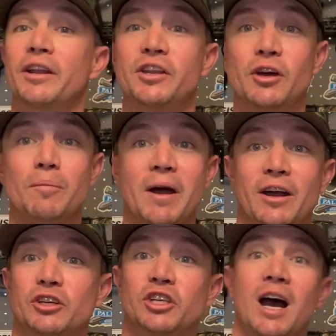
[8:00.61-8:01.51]
to do a
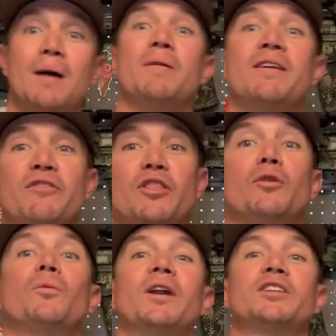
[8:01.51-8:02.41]
better job even
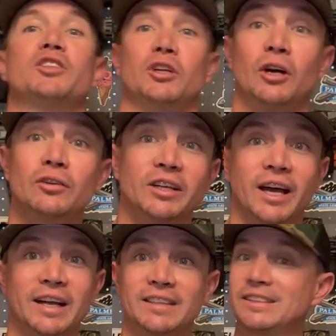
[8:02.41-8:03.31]
than when it's your own
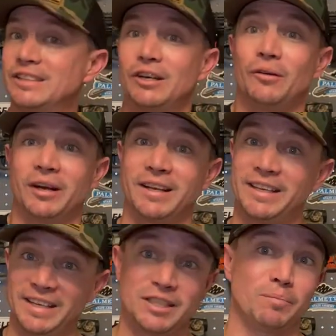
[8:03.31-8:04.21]
gun, because you don't want
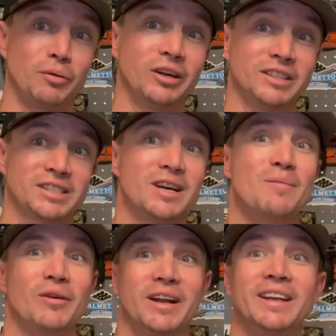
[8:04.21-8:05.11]
to disappoint
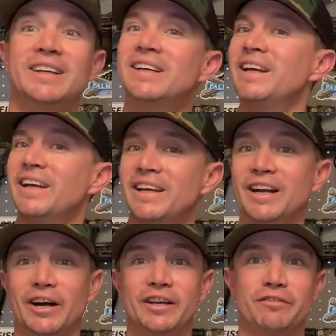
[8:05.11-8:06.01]
someone, you
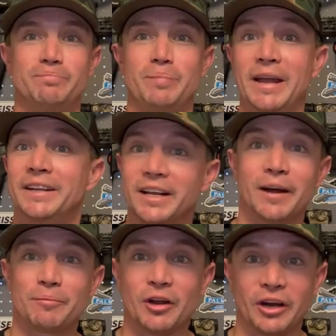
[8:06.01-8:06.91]
know, and you've painted
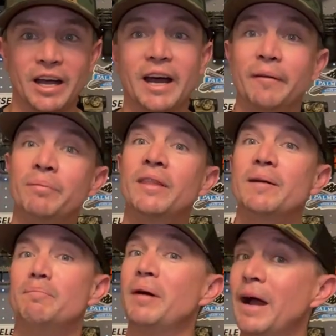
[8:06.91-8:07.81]
up their gun.
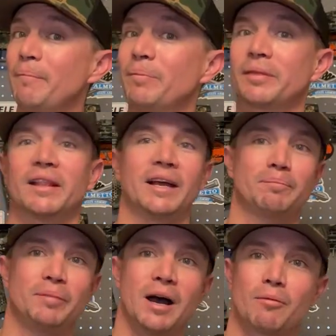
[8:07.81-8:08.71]
But like Bob